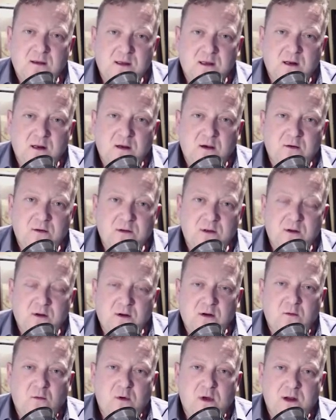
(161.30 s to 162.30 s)
you're
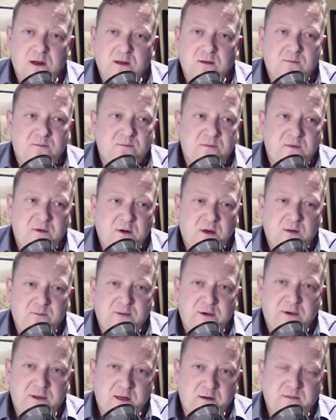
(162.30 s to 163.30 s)
going to
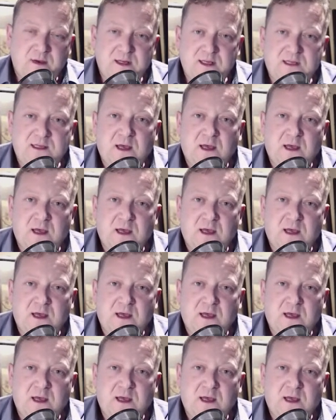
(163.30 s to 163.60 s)
put your money